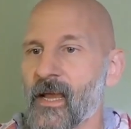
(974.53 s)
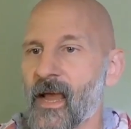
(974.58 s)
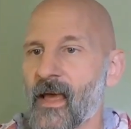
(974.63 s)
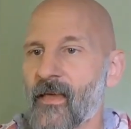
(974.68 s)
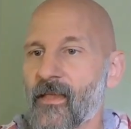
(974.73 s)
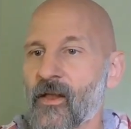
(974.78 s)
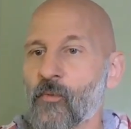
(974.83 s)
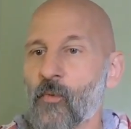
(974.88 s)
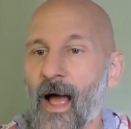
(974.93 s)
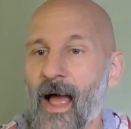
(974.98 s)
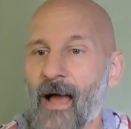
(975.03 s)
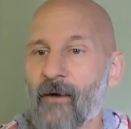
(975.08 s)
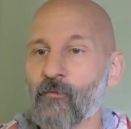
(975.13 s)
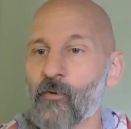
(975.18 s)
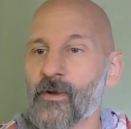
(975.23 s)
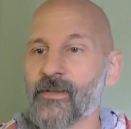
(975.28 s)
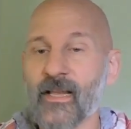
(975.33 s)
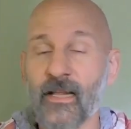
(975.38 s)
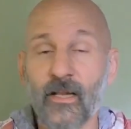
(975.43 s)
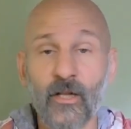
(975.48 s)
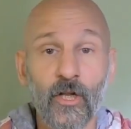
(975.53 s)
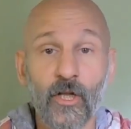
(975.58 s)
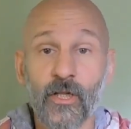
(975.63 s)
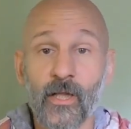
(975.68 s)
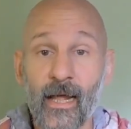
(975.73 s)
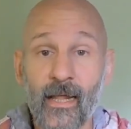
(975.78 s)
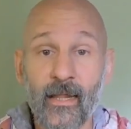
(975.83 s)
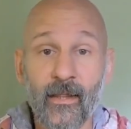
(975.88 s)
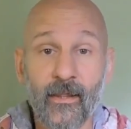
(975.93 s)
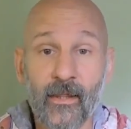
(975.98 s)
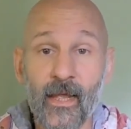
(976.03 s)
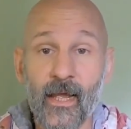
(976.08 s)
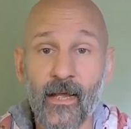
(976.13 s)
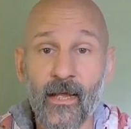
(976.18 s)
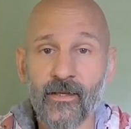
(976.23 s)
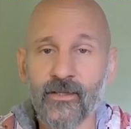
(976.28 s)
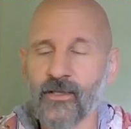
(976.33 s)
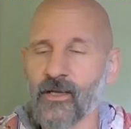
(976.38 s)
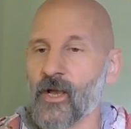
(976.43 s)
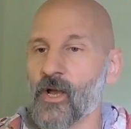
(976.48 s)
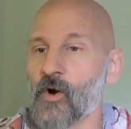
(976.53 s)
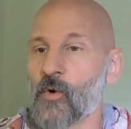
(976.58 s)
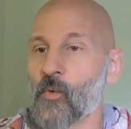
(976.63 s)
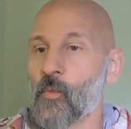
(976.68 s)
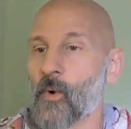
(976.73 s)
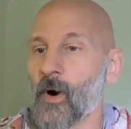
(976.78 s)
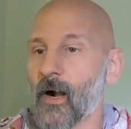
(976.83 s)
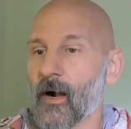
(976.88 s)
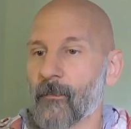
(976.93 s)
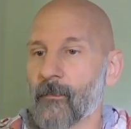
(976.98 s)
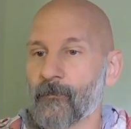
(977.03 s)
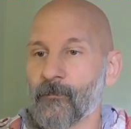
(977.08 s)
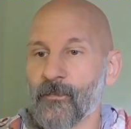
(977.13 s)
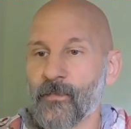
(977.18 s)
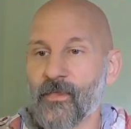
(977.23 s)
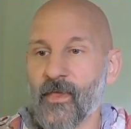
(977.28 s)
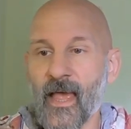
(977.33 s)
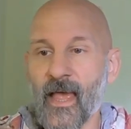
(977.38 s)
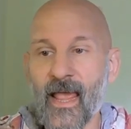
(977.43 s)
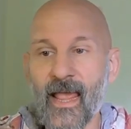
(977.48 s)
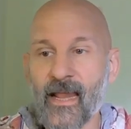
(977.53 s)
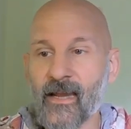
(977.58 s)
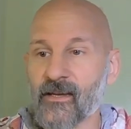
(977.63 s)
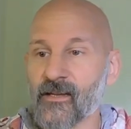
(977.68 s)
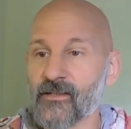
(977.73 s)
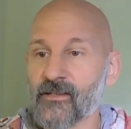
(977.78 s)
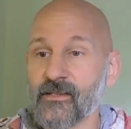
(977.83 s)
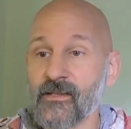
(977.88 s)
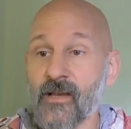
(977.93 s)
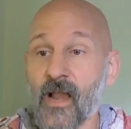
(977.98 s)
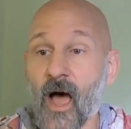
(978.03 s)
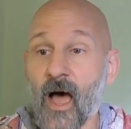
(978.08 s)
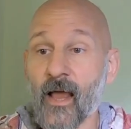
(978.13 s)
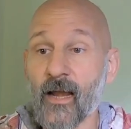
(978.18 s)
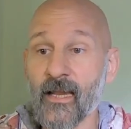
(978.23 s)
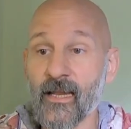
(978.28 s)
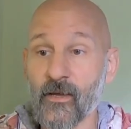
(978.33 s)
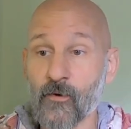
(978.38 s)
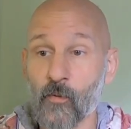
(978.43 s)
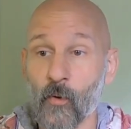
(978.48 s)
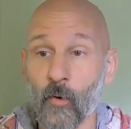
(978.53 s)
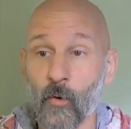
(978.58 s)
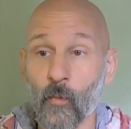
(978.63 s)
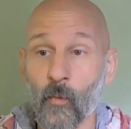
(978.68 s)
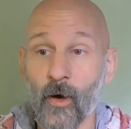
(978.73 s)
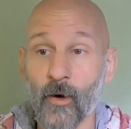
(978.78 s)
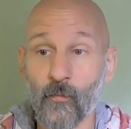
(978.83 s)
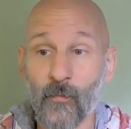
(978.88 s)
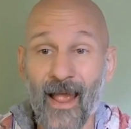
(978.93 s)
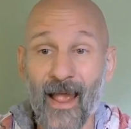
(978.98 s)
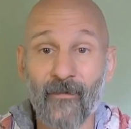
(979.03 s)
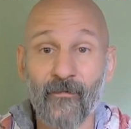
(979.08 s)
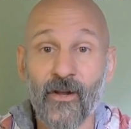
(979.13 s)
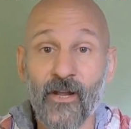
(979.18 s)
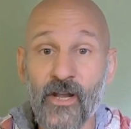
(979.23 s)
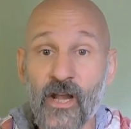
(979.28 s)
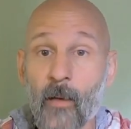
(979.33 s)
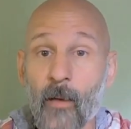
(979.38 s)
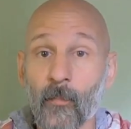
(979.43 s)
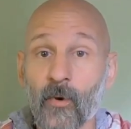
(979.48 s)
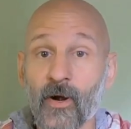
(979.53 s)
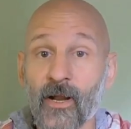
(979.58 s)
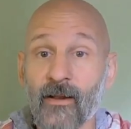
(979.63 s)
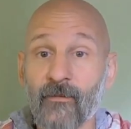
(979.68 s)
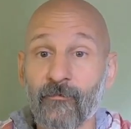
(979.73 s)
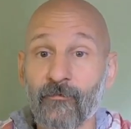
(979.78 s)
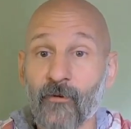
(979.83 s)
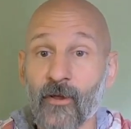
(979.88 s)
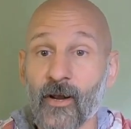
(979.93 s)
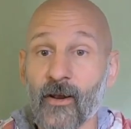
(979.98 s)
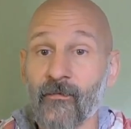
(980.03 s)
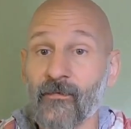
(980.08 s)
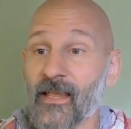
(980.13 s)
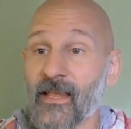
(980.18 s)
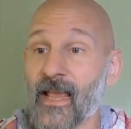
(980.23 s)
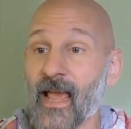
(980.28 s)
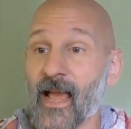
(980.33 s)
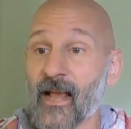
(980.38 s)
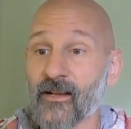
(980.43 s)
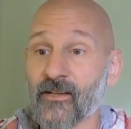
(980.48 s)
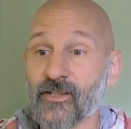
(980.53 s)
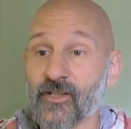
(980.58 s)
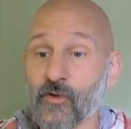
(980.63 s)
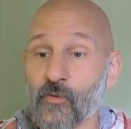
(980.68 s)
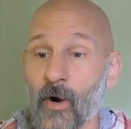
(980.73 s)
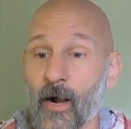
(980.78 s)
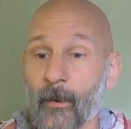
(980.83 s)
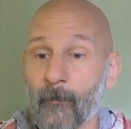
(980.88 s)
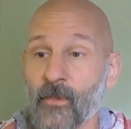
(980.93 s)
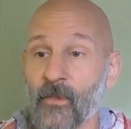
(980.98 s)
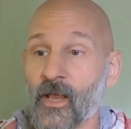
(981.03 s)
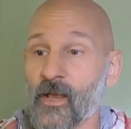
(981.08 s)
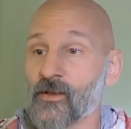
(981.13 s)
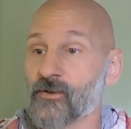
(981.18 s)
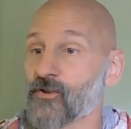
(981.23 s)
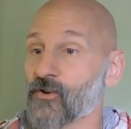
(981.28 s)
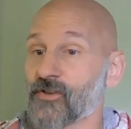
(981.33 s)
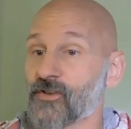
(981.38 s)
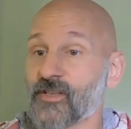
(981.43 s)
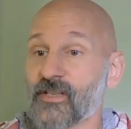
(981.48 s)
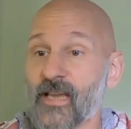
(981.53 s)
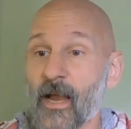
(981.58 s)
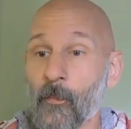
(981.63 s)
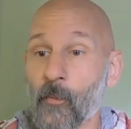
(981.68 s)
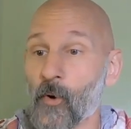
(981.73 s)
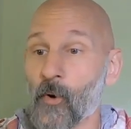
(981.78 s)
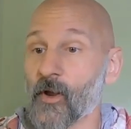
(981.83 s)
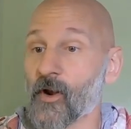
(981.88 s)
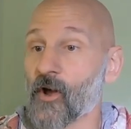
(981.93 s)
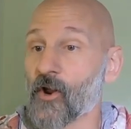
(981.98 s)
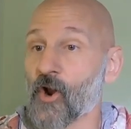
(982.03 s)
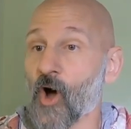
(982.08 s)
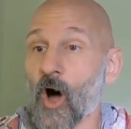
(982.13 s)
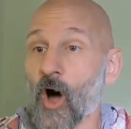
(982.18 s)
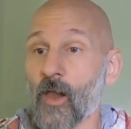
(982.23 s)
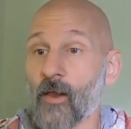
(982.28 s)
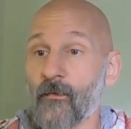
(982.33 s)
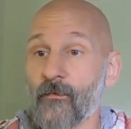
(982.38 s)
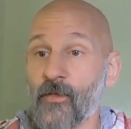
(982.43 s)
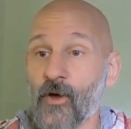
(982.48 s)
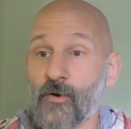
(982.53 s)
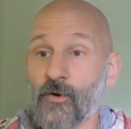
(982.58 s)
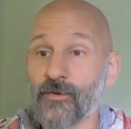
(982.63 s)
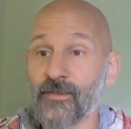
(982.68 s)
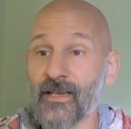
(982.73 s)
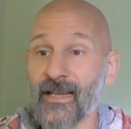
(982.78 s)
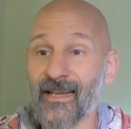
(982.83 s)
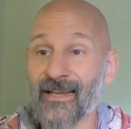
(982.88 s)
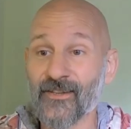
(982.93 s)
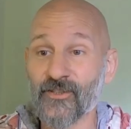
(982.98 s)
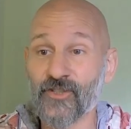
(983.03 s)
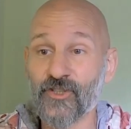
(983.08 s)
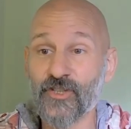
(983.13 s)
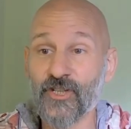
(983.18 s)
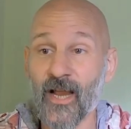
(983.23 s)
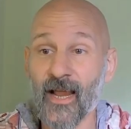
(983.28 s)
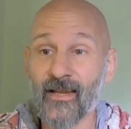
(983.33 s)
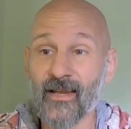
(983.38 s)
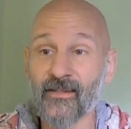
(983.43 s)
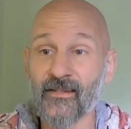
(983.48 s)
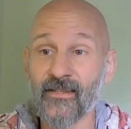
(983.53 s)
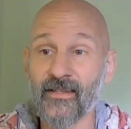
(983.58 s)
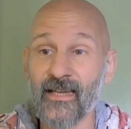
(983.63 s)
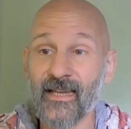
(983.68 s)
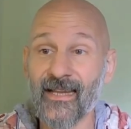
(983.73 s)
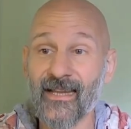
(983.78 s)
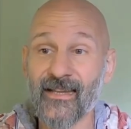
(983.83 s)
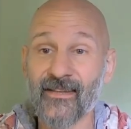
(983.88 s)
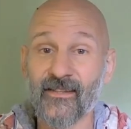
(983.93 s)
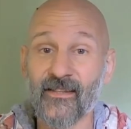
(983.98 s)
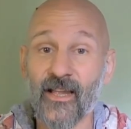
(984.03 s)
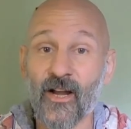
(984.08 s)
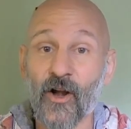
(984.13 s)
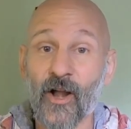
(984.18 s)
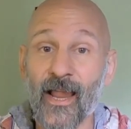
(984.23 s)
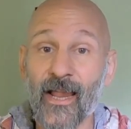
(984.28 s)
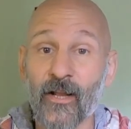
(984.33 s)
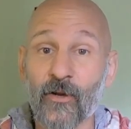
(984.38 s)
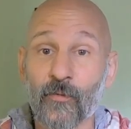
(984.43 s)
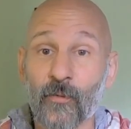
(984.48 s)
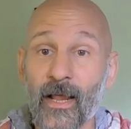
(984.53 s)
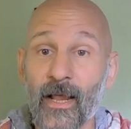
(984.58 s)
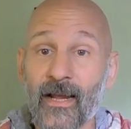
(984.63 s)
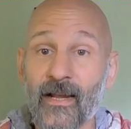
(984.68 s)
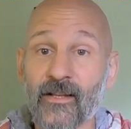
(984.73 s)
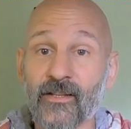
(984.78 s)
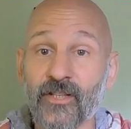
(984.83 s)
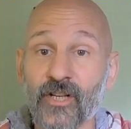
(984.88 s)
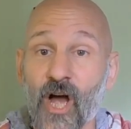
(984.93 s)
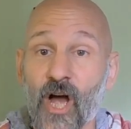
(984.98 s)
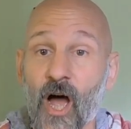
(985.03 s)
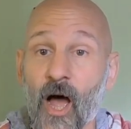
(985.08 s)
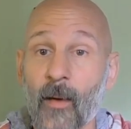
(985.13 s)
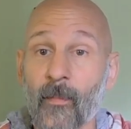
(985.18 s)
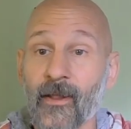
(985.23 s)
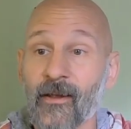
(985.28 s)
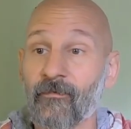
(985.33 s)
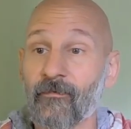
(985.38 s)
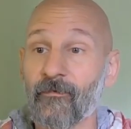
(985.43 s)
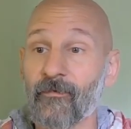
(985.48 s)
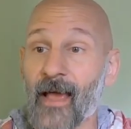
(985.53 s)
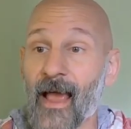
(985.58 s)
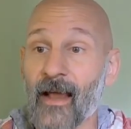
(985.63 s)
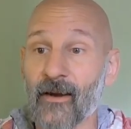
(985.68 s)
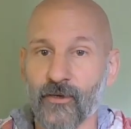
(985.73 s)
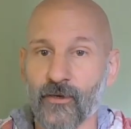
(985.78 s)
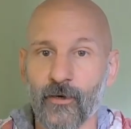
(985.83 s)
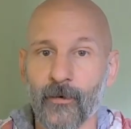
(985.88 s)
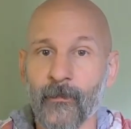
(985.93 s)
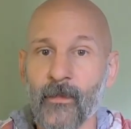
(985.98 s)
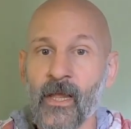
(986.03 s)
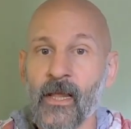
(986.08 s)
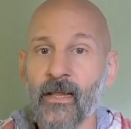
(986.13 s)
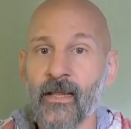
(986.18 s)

And then we'll have ones that look like this where the a does not equal 1. We have a number in front of the x squared. So step one on all of those is check and see is there a greatest common factor?